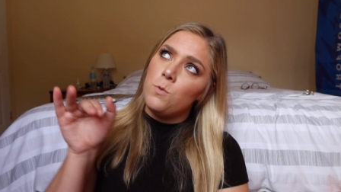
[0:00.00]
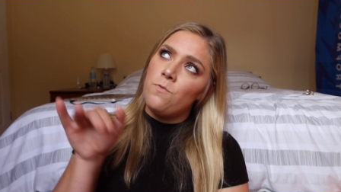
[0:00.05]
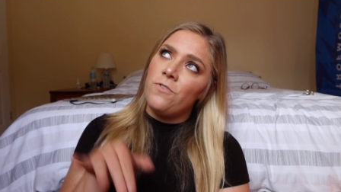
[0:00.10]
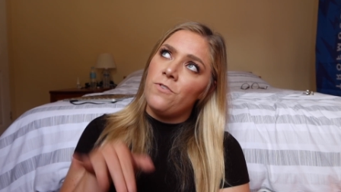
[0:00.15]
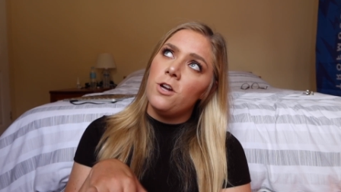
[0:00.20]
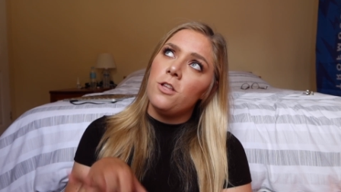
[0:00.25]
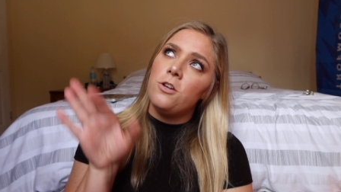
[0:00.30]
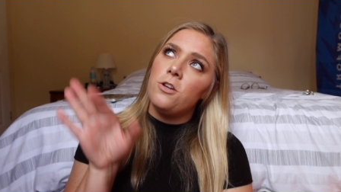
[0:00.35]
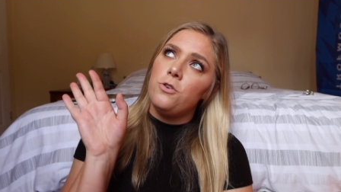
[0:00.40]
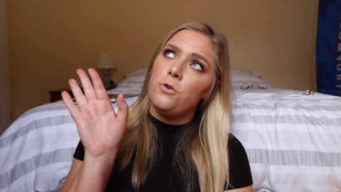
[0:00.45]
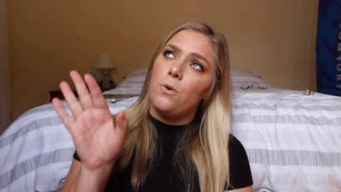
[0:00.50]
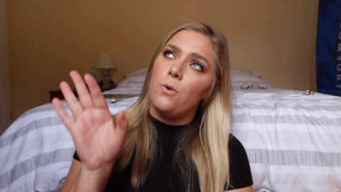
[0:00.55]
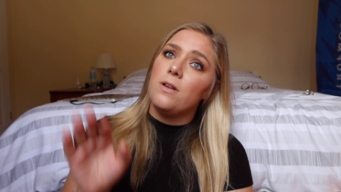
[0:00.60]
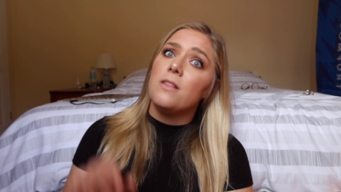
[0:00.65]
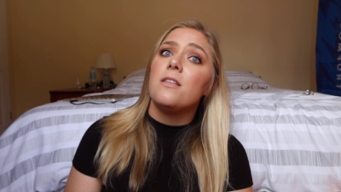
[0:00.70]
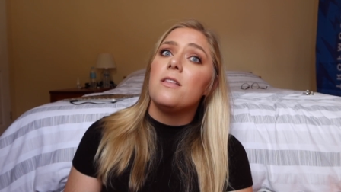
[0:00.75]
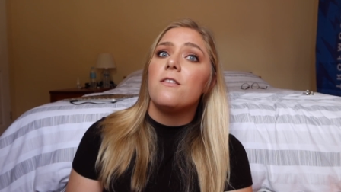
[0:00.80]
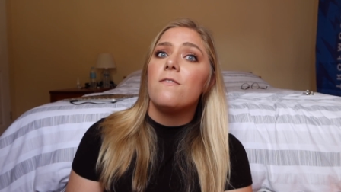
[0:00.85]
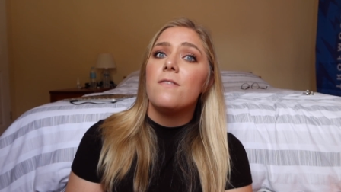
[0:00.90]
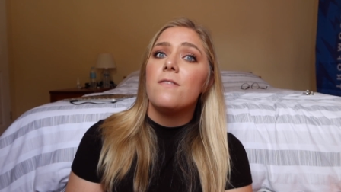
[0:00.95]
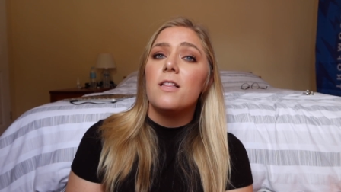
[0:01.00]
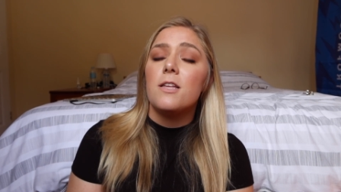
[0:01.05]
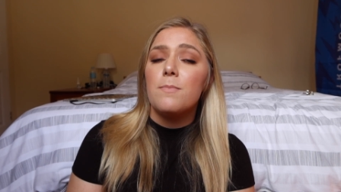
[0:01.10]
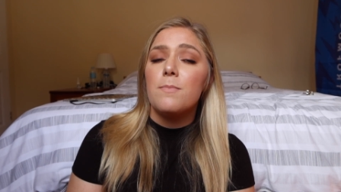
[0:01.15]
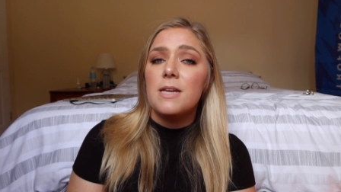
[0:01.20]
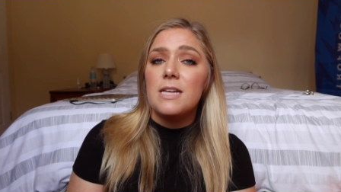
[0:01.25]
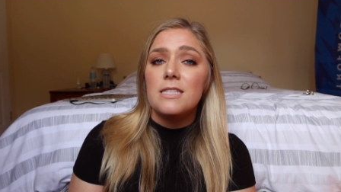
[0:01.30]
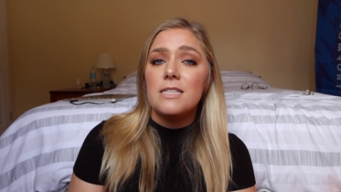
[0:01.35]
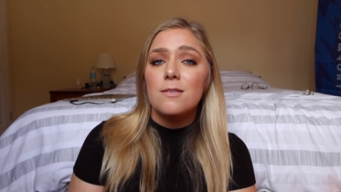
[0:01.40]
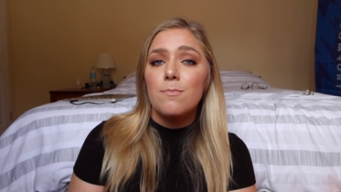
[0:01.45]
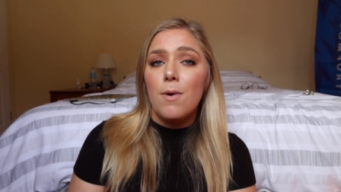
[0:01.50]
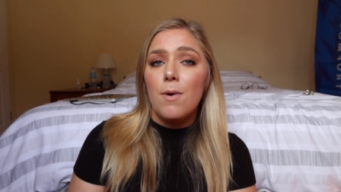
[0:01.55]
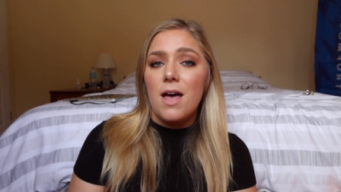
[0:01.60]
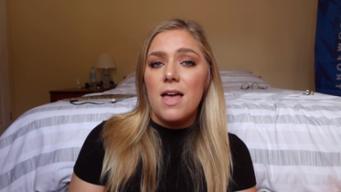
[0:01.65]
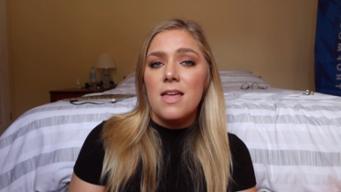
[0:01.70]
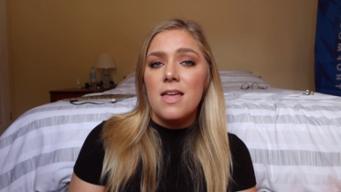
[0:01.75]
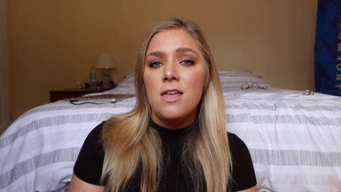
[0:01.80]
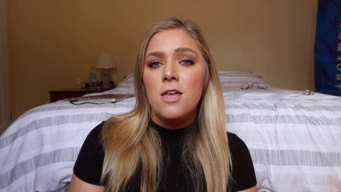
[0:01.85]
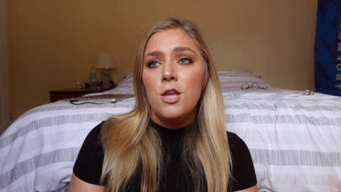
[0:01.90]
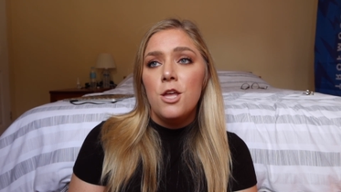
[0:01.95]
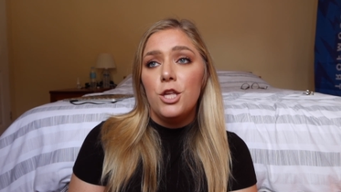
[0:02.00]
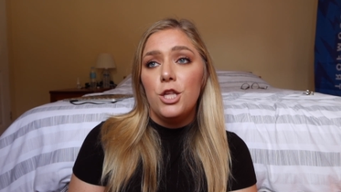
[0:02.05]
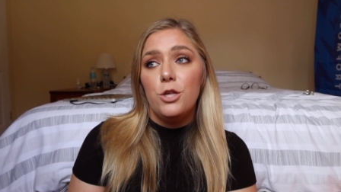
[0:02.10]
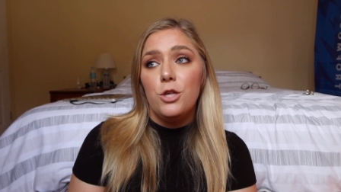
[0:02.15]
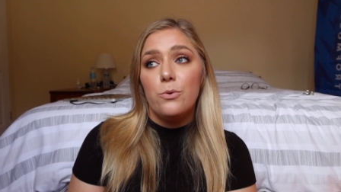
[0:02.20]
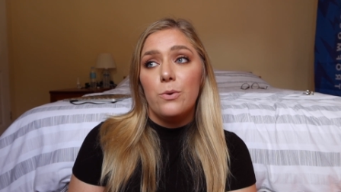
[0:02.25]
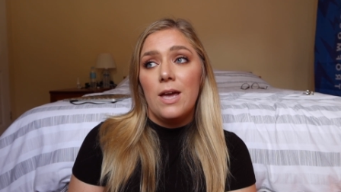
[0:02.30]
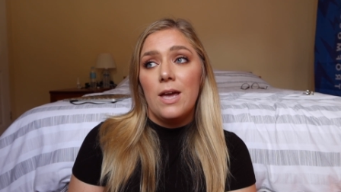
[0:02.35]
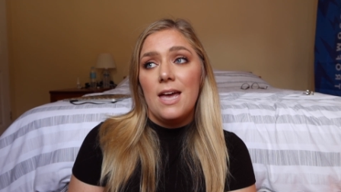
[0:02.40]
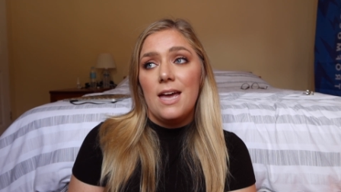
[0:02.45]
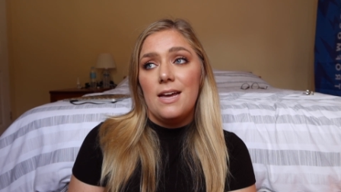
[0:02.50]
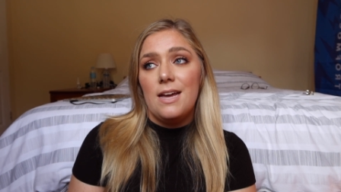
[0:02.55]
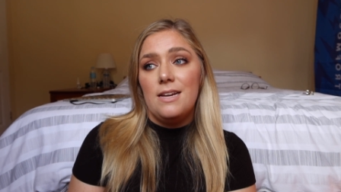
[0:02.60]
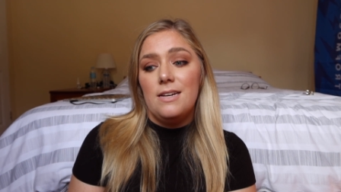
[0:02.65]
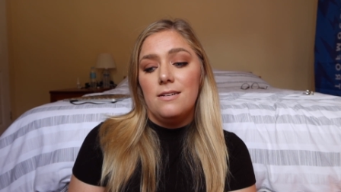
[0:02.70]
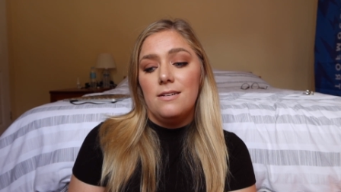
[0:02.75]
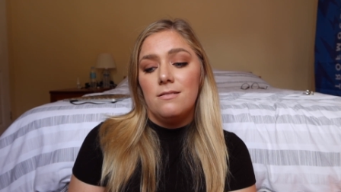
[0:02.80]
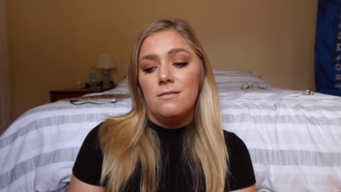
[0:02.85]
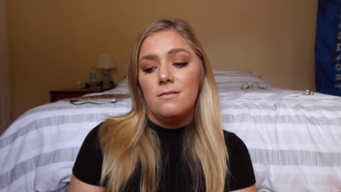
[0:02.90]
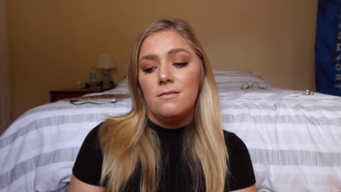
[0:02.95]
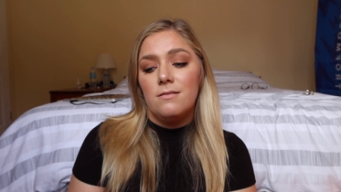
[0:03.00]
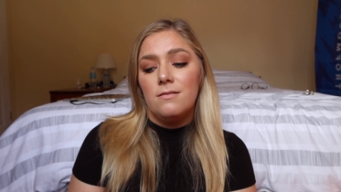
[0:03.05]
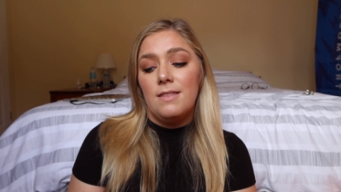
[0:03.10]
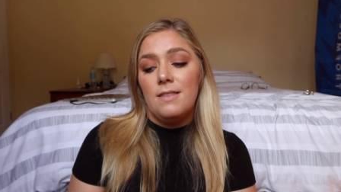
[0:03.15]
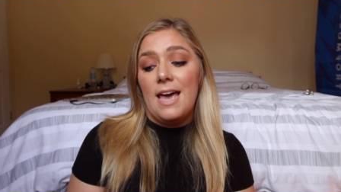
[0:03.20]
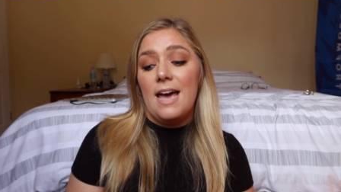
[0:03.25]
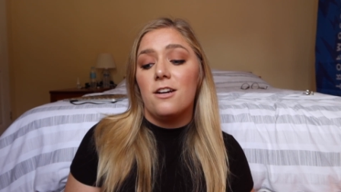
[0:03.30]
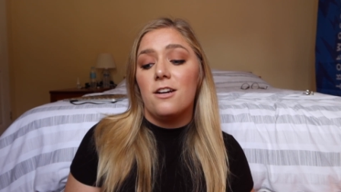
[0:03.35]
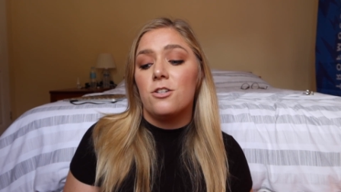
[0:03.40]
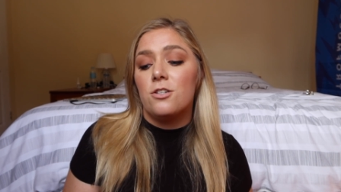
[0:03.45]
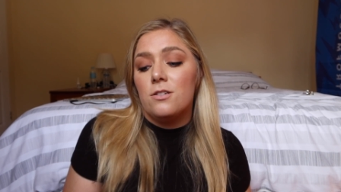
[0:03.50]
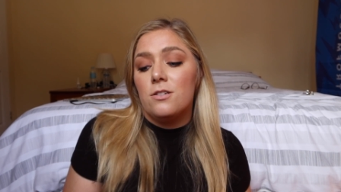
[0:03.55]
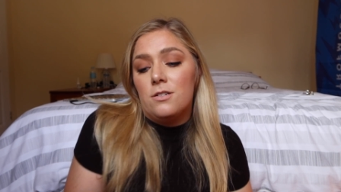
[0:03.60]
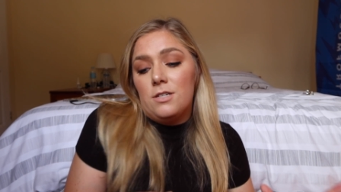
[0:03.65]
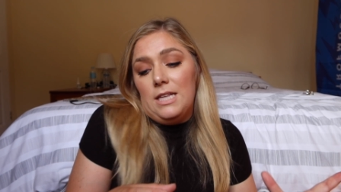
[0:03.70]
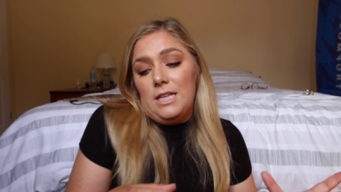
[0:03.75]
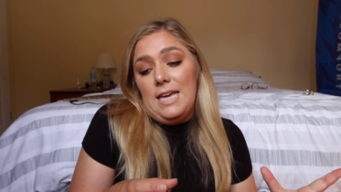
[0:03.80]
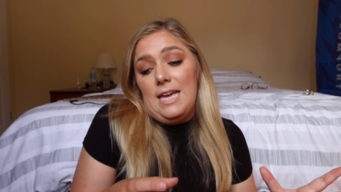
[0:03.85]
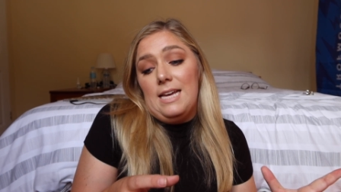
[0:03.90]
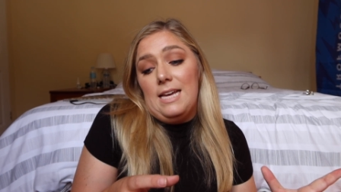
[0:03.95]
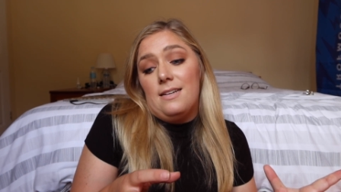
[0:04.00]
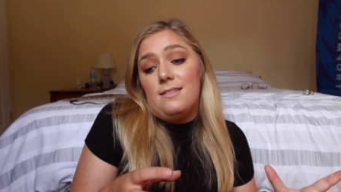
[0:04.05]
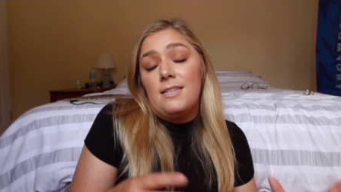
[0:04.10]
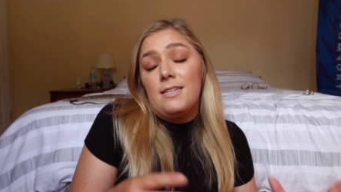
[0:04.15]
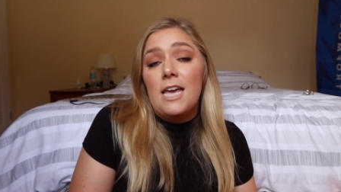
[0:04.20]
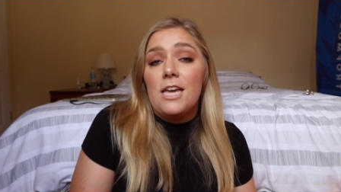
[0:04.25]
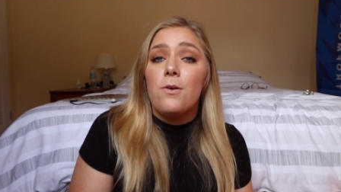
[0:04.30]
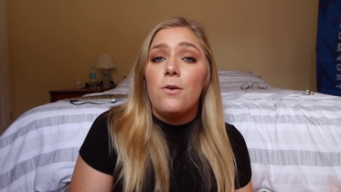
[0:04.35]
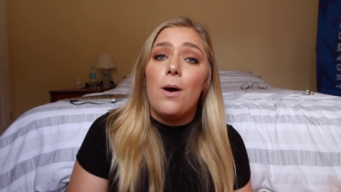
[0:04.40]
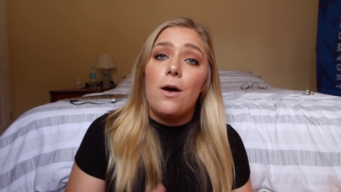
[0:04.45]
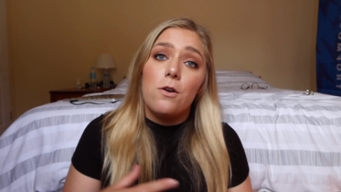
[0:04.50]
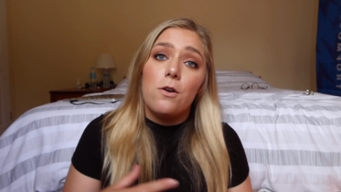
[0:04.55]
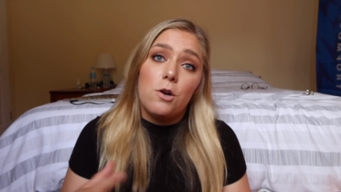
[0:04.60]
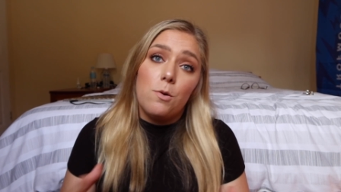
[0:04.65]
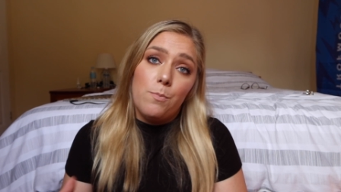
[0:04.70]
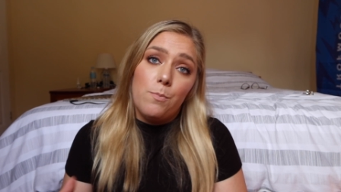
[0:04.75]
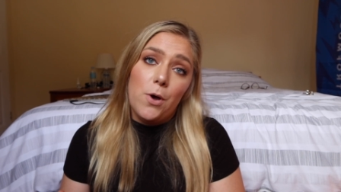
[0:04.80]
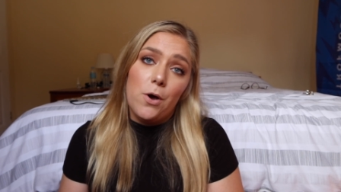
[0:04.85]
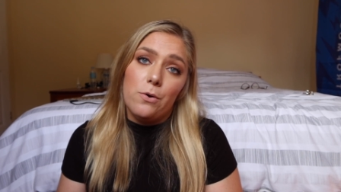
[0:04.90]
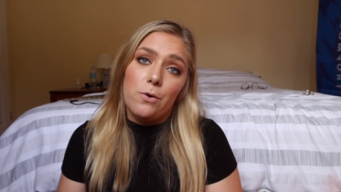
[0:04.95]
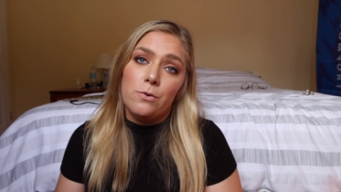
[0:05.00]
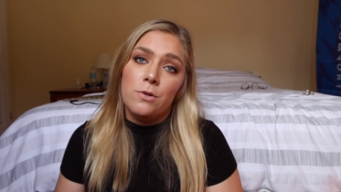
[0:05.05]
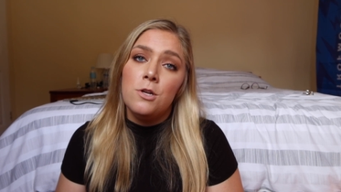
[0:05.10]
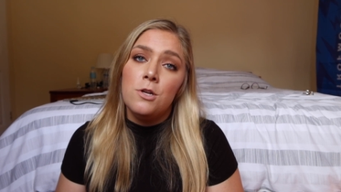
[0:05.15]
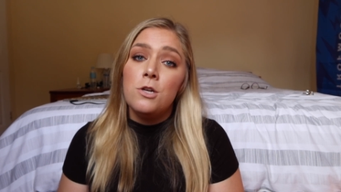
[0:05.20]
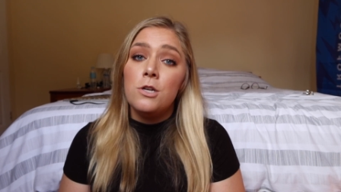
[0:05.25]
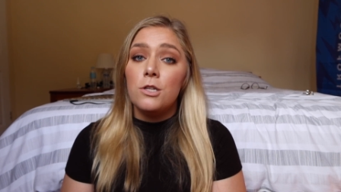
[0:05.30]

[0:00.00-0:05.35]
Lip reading: further north in the Philippines, but they actually take you out on a boat